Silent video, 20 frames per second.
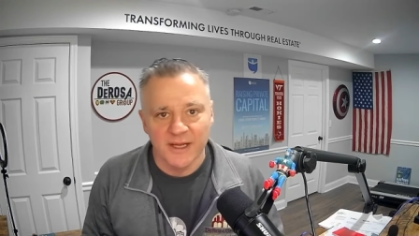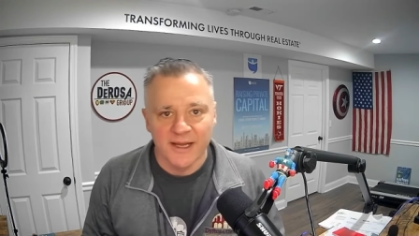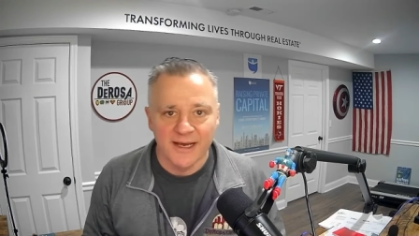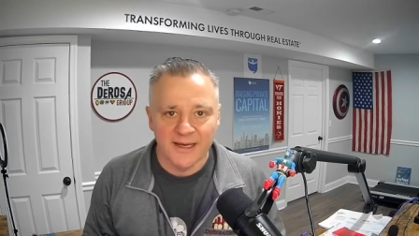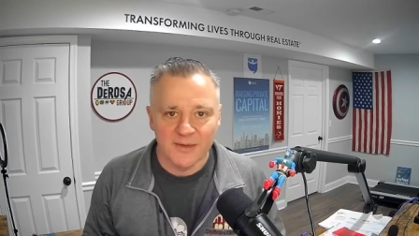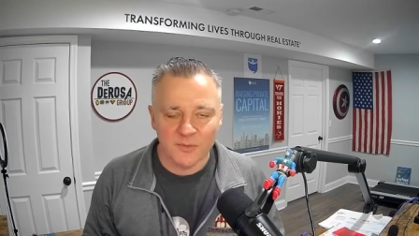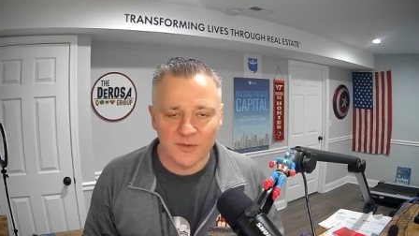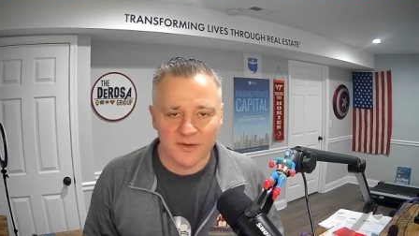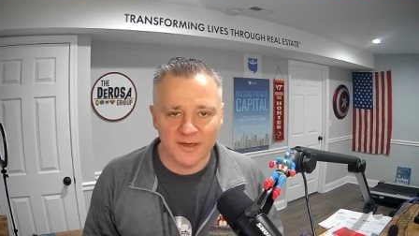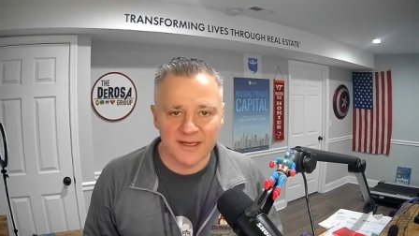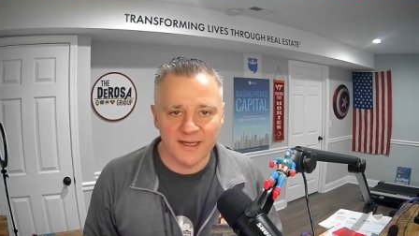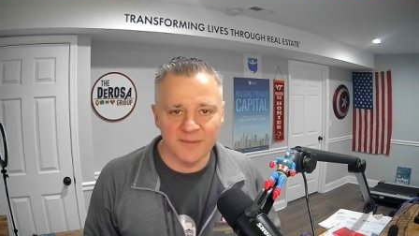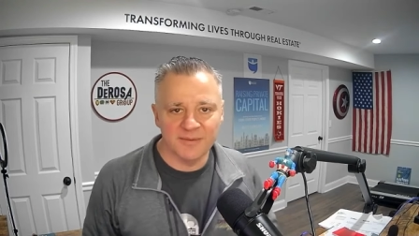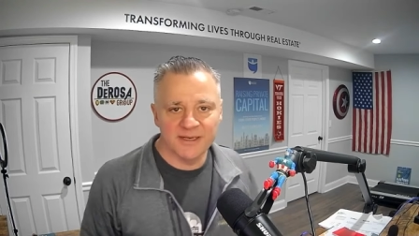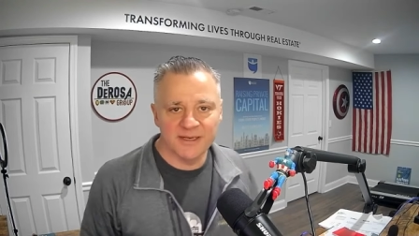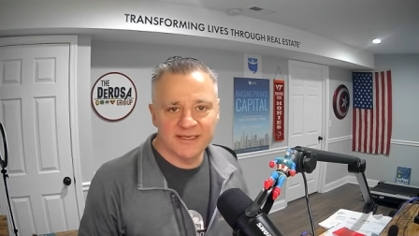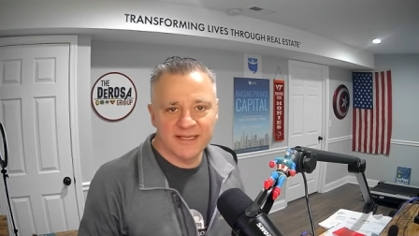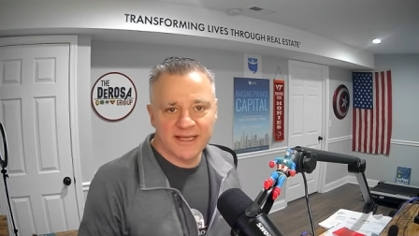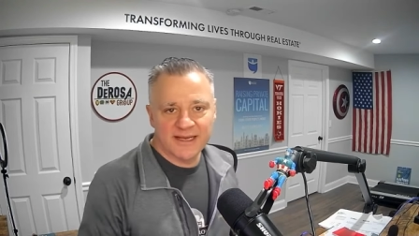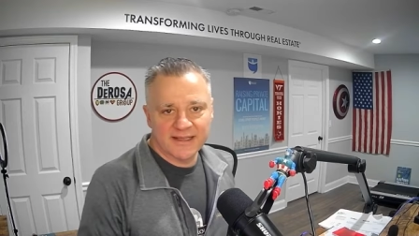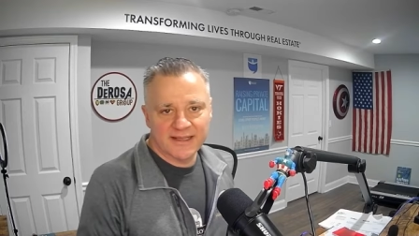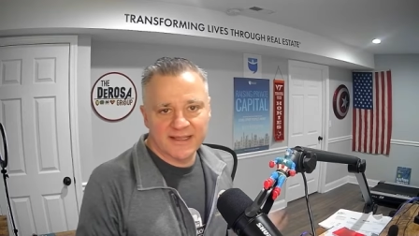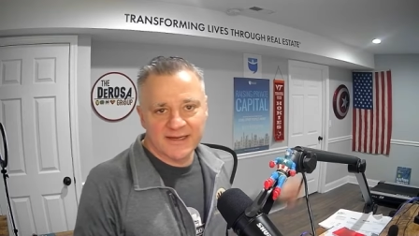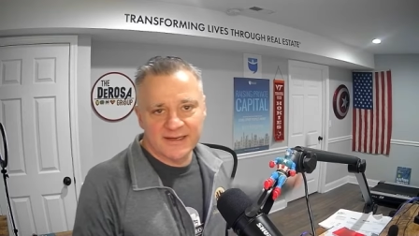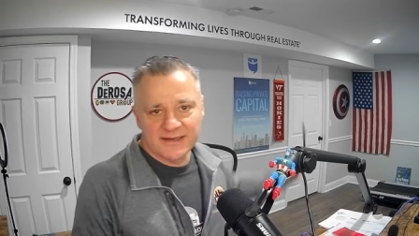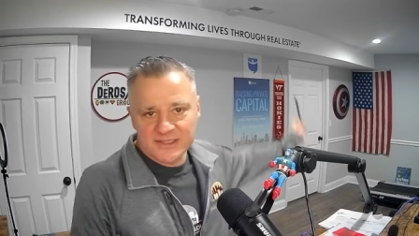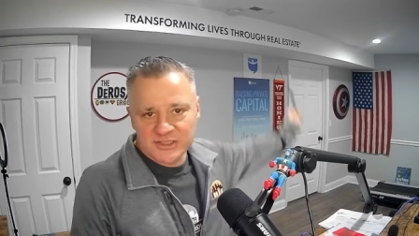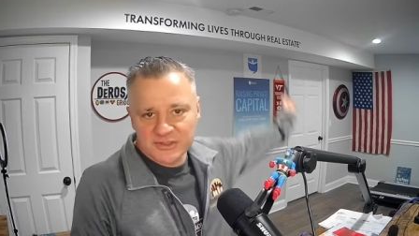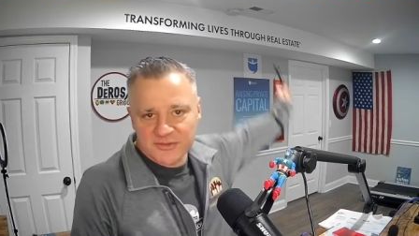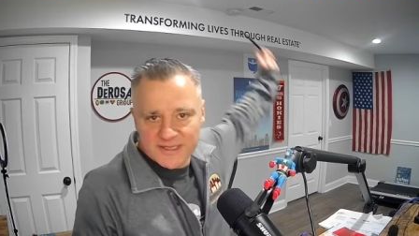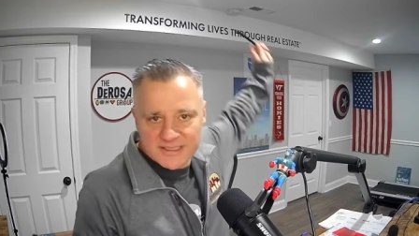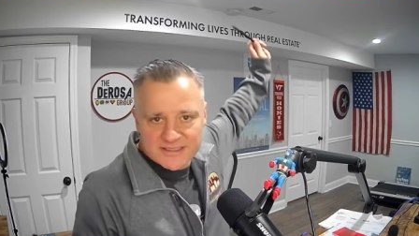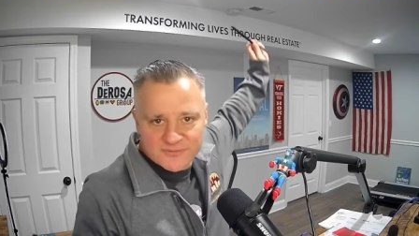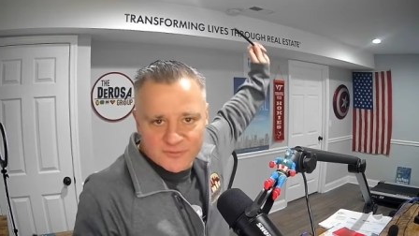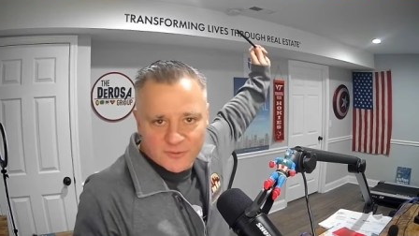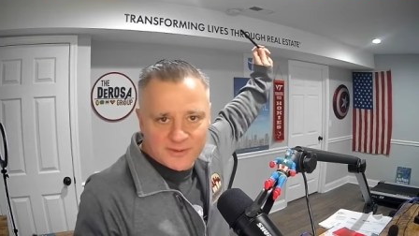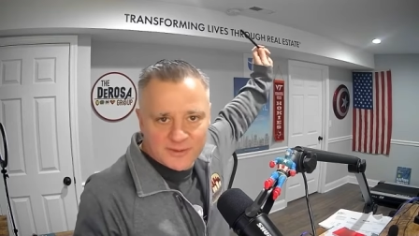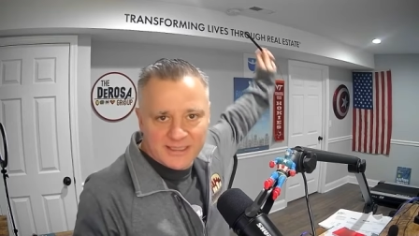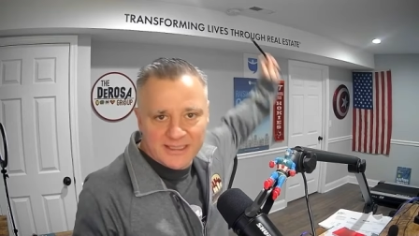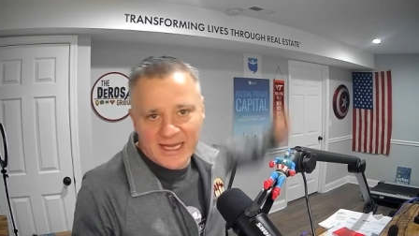and we're a company dedicated to
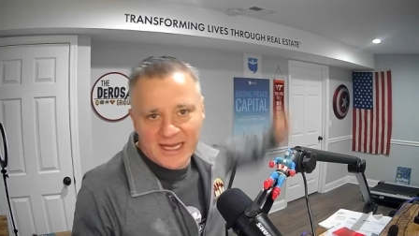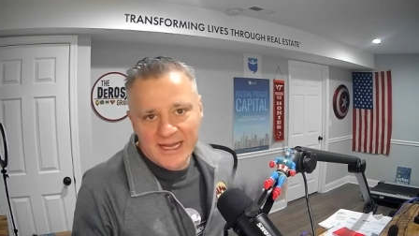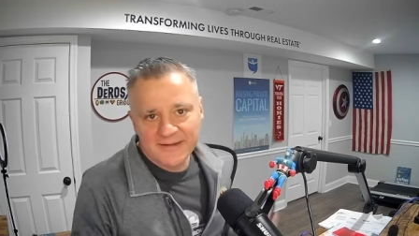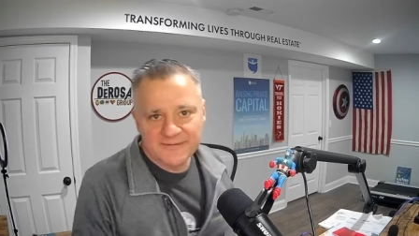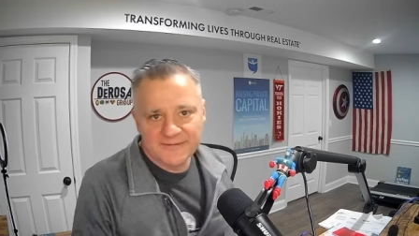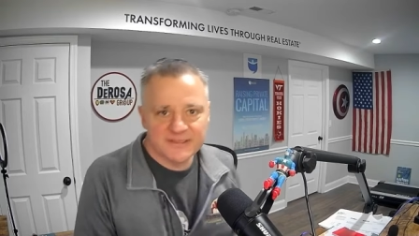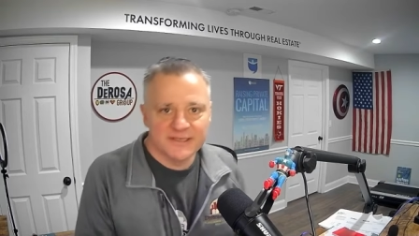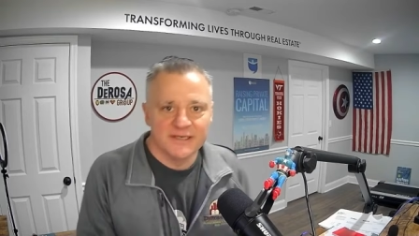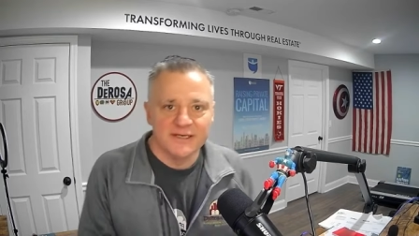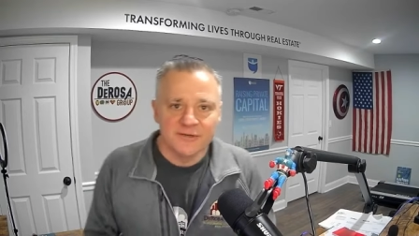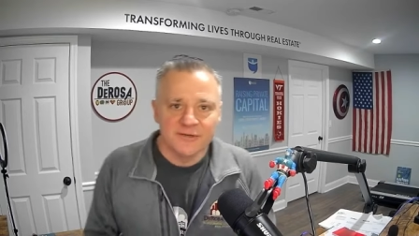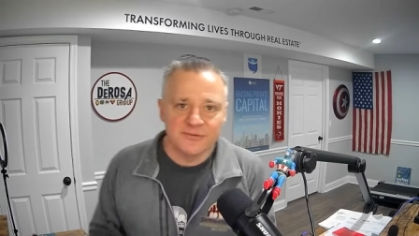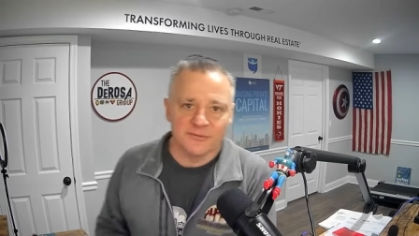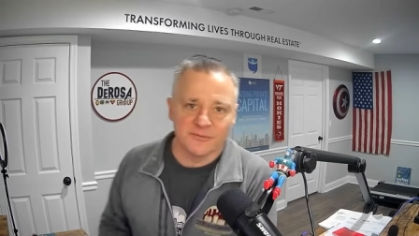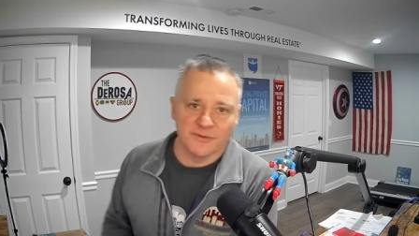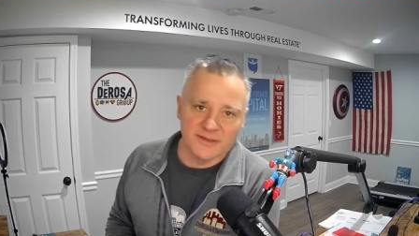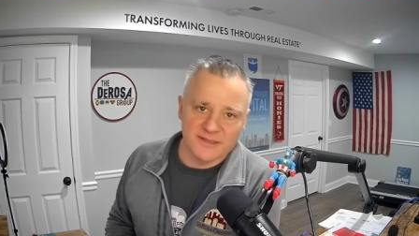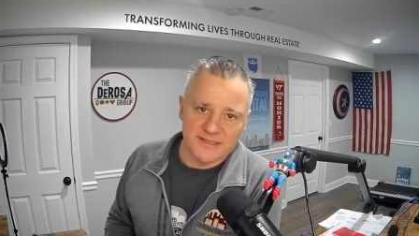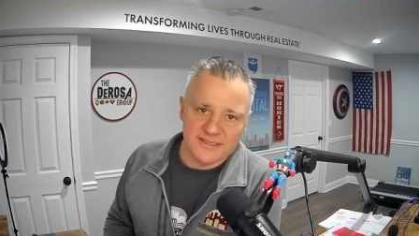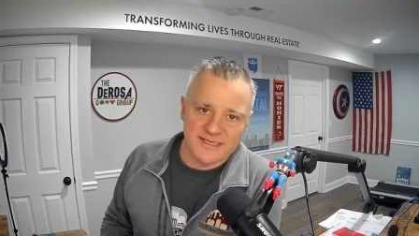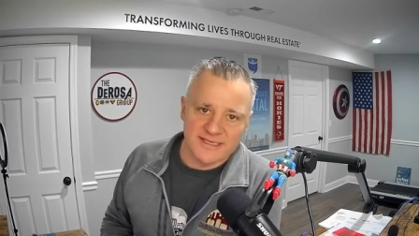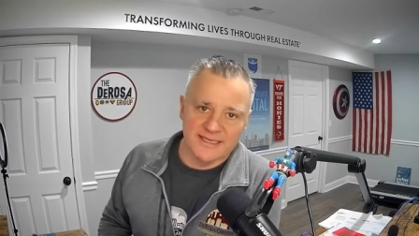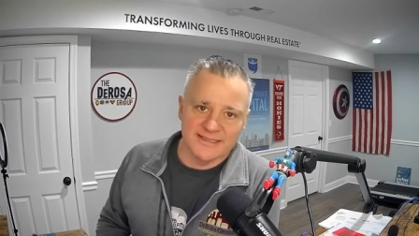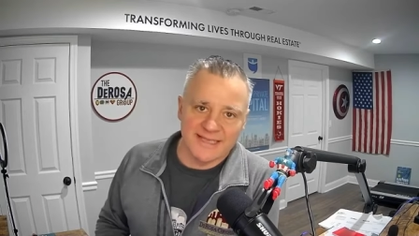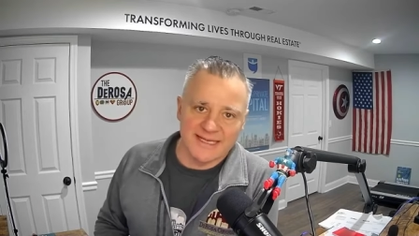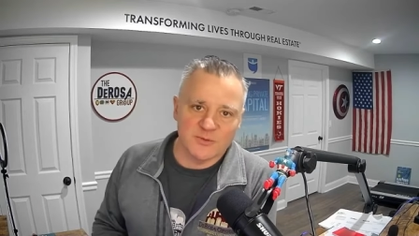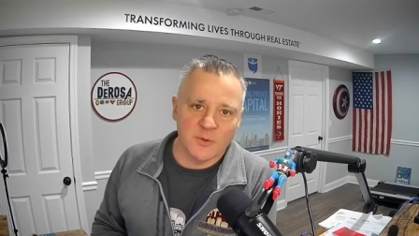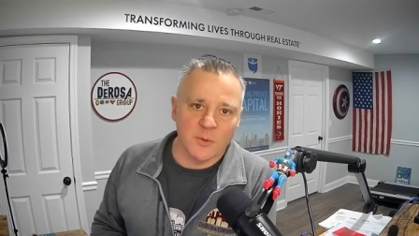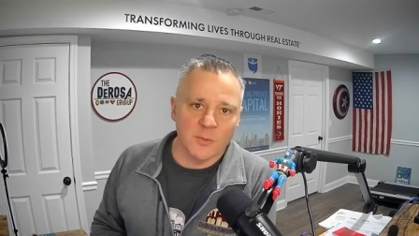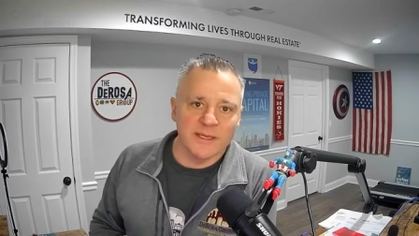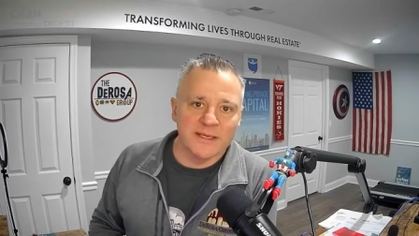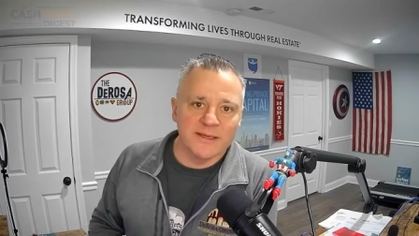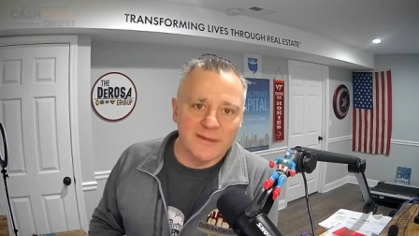transforming lives through real estate. That's what we